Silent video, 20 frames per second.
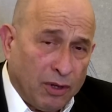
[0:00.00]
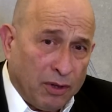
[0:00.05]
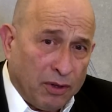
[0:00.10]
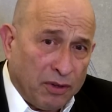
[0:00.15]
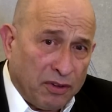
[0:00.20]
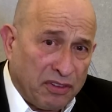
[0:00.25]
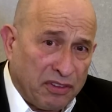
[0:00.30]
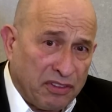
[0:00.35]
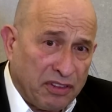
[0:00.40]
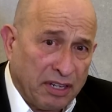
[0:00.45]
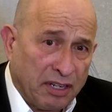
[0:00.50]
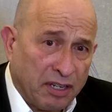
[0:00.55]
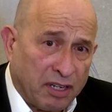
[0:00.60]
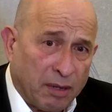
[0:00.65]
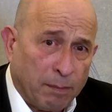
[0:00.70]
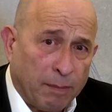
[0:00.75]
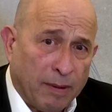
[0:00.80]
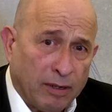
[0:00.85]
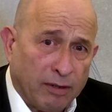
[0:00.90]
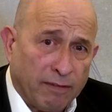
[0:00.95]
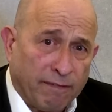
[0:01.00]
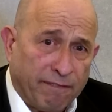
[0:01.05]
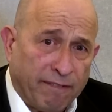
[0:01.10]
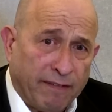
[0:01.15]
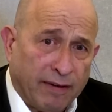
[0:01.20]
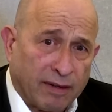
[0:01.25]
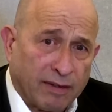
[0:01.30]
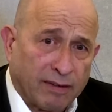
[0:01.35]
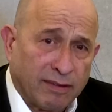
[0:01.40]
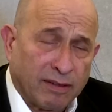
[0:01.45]
think about the
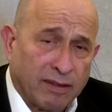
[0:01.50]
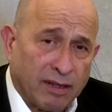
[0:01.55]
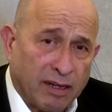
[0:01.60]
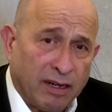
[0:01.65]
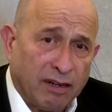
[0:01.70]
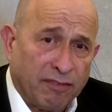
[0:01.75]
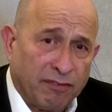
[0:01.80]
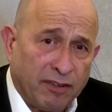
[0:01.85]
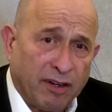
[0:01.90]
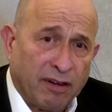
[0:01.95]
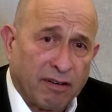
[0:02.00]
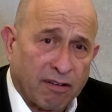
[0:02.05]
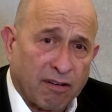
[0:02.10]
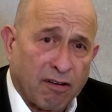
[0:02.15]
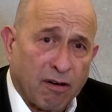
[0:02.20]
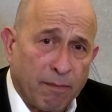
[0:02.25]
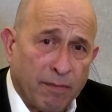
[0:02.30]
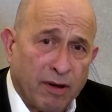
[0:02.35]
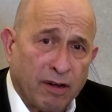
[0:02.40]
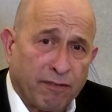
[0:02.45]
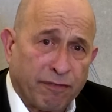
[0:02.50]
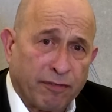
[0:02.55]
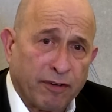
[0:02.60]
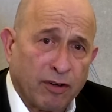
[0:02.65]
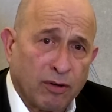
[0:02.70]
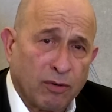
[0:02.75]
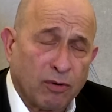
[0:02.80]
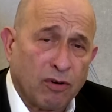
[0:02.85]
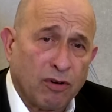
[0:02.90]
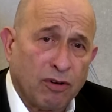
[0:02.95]
fact that if they recommend for
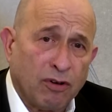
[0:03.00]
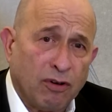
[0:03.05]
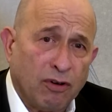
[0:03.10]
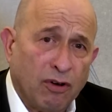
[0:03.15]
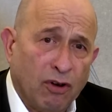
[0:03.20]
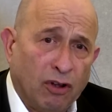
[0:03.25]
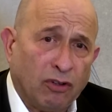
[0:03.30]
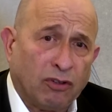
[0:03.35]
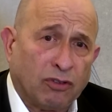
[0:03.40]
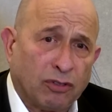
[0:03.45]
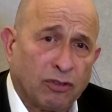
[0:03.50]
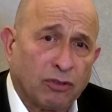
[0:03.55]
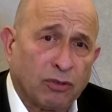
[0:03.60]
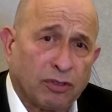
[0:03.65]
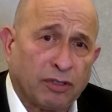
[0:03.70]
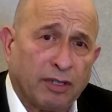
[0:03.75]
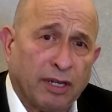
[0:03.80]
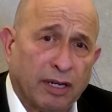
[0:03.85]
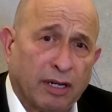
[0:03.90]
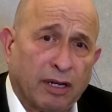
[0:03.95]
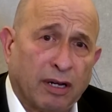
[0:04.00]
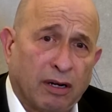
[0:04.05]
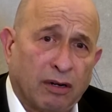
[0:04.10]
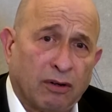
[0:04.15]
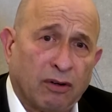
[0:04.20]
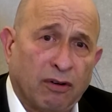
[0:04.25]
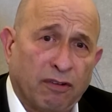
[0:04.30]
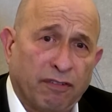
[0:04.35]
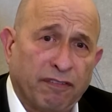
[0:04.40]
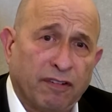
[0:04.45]
you not to take
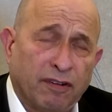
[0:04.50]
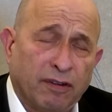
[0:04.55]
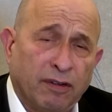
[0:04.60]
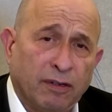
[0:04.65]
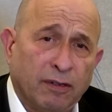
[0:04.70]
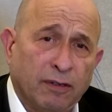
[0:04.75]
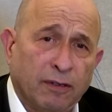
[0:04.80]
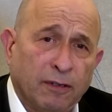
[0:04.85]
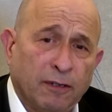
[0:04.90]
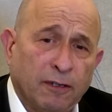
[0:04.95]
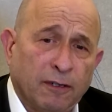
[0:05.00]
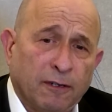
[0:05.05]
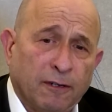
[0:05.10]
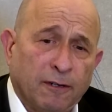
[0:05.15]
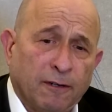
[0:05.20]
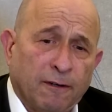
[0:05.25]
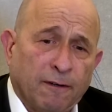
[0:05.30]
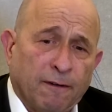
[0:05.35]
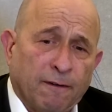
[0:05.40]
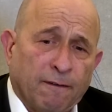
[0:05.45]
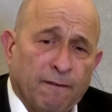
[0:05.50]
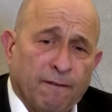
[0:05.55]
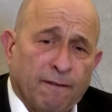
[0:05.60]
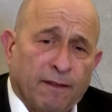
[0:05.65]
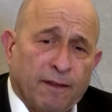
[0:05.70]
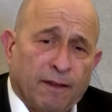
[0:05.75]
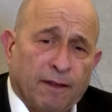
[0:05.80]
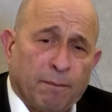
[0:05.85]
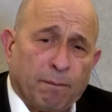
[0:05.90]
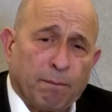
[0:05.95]
our offer,
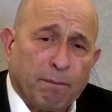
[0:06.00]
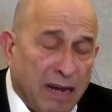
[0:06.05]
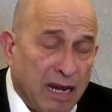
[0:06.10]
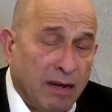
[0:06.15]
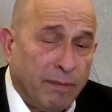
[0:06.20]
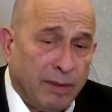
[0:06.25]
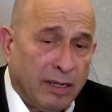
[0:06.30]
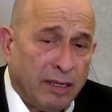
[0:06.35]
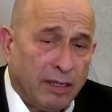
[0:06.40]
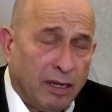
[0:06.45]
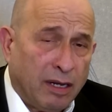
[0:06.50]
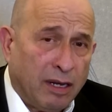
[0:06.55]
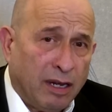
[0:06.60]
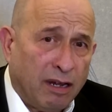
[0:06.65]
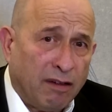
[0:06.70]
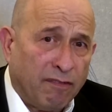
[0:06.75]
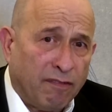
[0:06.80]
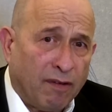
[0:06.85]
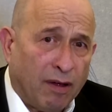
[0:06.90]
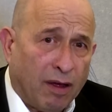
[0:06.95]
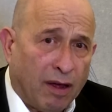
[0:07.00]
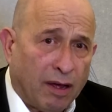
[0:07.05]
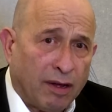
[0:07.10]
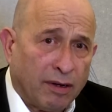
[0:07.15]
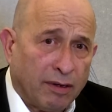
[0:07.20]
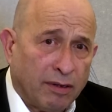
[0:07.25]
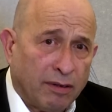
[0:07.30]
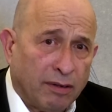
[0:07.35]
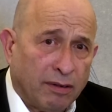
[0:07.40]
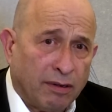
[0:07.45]
maybe they have
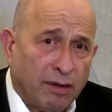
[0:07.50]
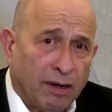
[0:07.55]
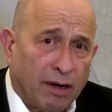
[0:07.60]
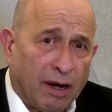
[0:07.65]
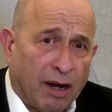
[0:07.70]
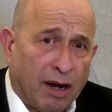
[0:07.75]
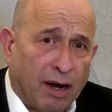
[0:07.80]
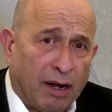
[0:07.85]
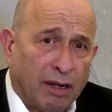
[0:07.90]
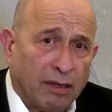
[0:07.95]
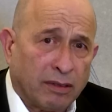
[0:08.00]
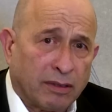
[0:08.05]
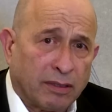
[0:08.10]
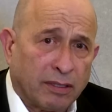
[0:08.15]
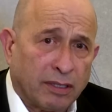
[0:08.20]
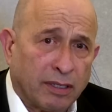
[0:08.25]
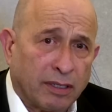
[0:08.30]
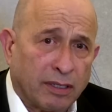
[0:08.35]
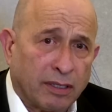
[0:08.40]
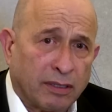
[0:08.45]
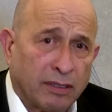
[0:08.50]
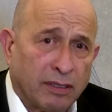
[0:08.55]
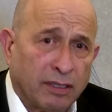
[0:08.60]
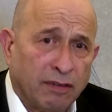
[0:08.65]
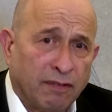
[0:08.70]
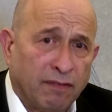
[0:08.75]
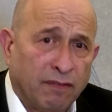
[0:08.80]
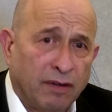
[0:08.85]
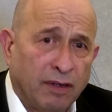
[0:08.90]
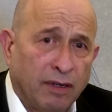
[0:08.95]
other
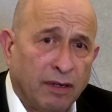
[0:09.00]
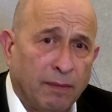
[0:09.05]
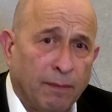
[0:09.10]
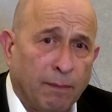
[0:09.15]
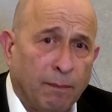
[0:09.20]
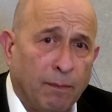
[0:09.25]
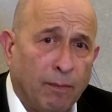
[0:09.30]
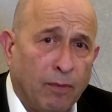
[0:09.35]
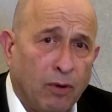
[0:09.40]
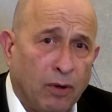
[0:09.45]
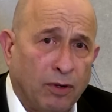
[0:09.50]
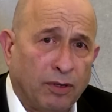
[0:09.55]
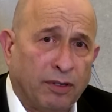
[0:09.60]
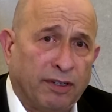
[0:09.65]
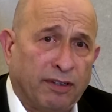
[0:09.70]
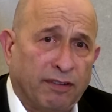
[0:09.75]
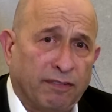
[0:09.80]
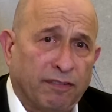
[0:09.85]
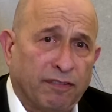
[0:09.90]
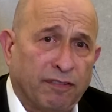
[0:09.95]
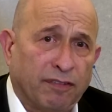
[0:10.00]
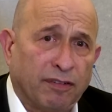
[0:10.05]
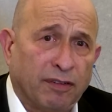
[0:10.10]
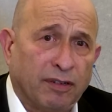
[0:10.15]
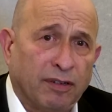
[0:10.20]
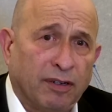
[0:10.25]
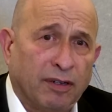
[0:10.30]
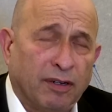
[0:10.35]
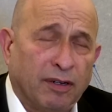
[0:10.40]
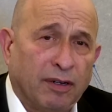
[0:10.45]
alternative motive,
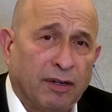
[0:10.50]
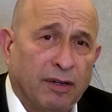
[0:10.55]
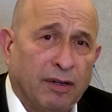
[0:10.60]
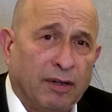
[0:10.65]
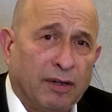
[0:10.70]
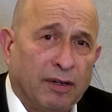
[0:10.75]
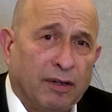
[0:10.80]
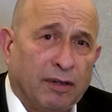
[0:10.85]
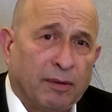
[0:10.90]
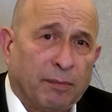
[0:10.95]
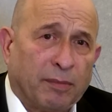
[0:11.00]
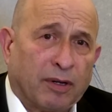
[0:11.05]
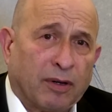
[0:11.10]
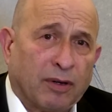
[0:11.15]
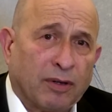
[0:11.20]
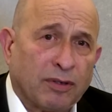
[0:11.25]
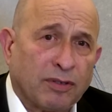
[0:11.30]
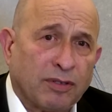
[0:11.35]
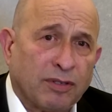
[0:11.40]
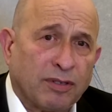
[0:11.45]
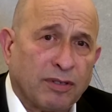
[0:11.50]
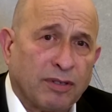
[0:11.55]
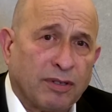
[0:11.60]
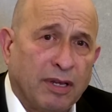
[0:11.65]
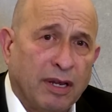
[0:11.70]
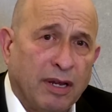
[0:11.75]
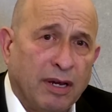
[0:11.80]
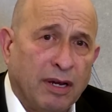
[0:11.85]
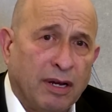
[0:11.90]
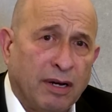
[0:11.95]
because
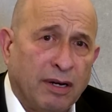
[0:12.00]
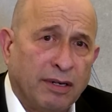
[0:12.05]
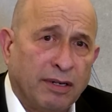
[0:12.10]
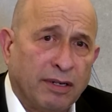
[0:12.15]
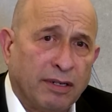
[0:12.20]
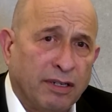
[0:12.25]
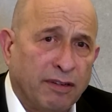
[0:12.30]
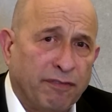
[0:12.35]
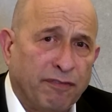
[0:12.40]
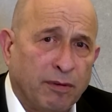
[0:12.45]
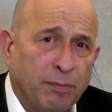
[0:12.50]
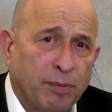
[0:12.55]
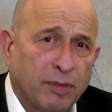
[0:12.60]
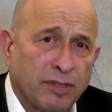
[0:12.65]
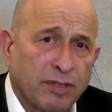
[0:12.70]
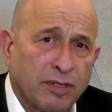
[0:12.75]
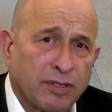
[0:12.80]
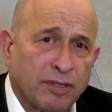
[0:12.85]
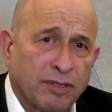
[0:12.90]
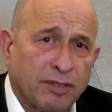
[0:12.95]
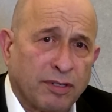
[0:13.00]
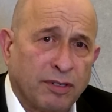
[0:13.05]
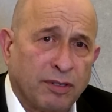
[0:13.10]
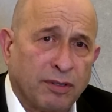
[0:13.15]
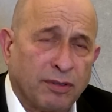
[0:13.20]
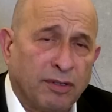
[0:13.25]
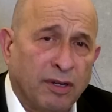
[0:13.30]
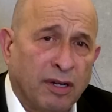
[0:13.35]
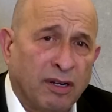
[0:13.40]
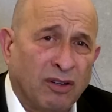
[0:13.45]
they are in a different position than
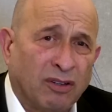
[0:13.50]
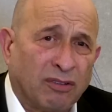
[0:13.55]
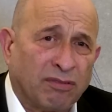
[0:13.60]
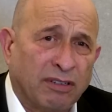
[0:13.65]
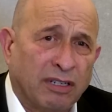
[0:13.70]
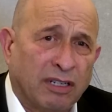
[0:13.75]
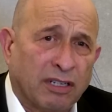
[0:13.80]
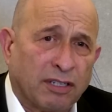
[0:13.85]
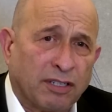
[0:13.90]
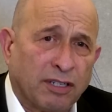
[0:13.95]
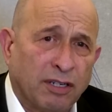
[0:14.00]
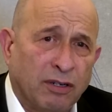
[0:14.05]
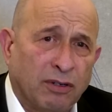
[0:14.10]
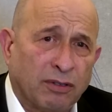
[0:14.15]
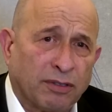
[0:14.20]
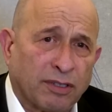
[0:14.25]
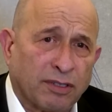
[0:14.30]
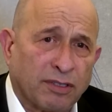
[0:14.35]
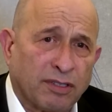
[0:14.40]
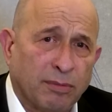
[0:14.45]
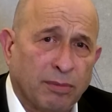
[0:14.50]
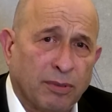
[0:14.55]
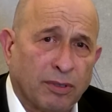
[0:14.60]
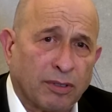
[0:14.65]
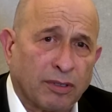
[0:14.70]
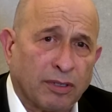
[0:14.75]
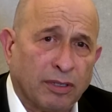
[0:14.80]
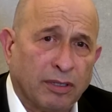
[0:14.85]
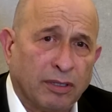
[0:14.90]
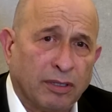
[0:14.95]
you. They're not really shareholders, the board.